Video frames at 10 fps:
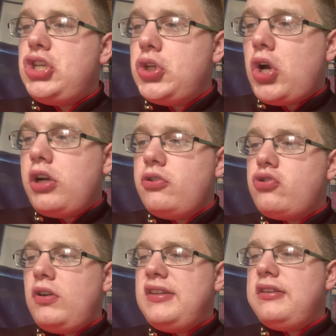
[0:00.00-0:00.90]
do kind of
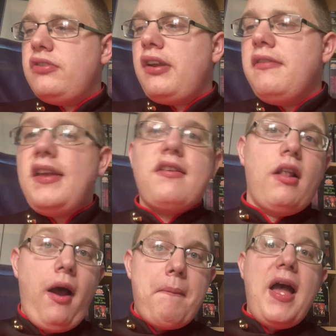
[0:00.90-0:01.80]
enjoy this little series. It's
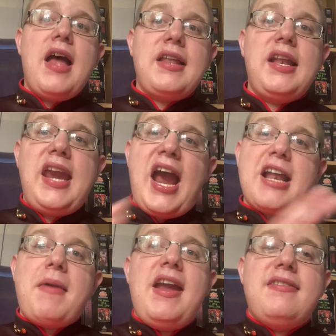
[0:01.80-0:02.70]
a lot better than the
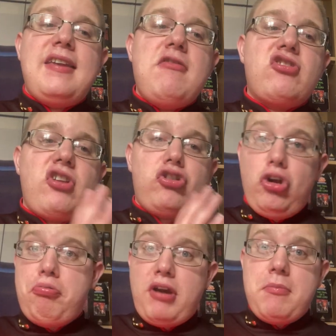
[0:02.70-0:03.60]
animated series, because I
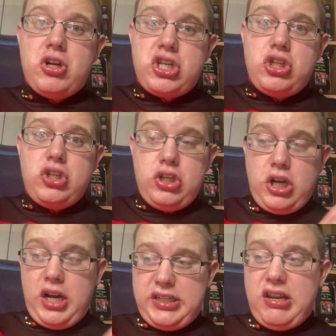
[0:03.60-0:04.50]
do pretty much,
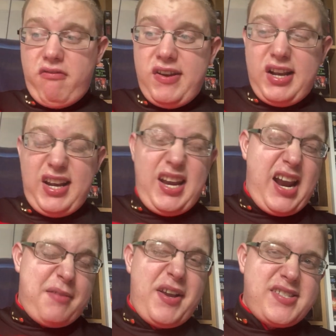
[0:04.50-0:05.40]
I don't really like the
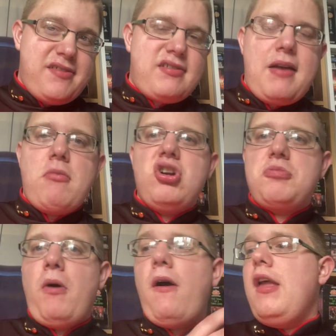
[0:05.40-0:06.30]
animated series that
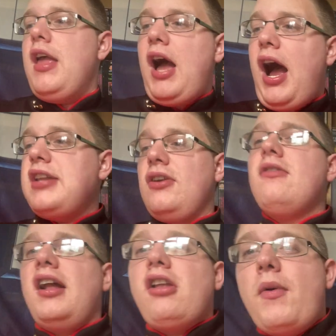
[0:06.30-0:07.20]
much, but I
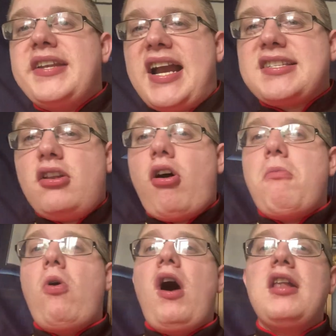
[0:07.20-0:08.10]
do like Lower Decks a lot
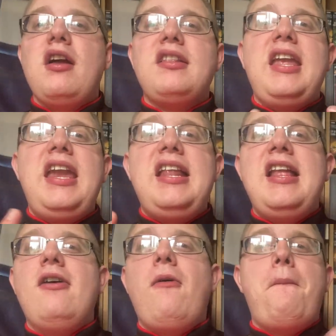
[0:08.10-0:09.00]
more. I like the
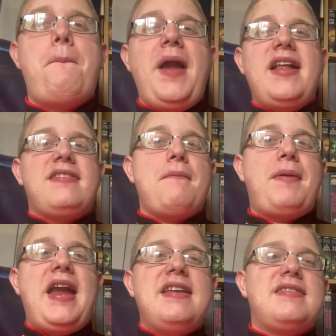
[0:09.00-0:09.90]
little bits
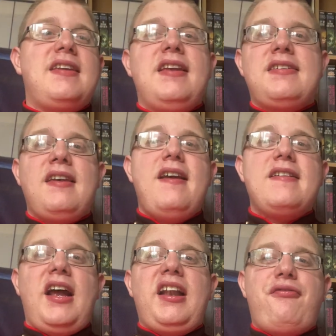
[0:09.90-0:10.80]
and pieces
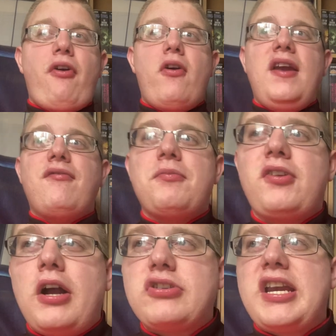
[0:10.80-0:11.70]
that they're throwing in from
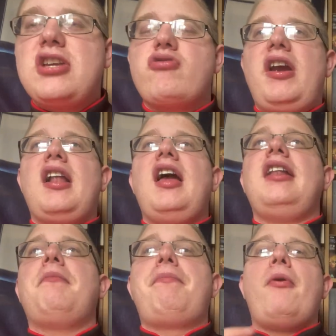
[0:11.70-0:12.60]
Star Trek history. I
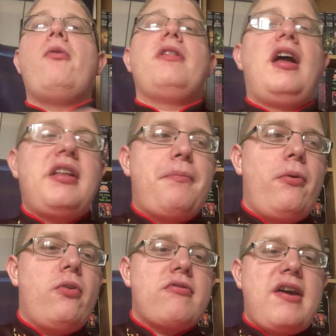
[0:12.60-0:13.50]
like the
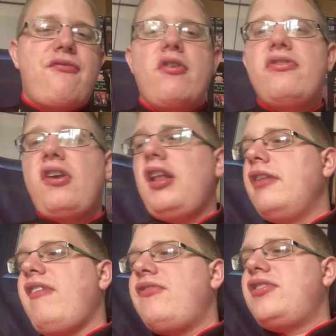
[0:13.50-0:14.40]
Borg reference. I
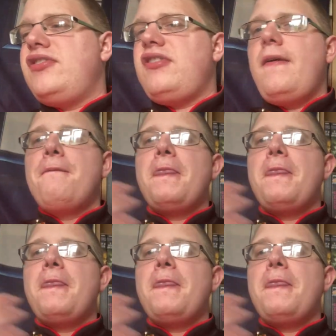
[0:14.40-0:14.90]
like the references,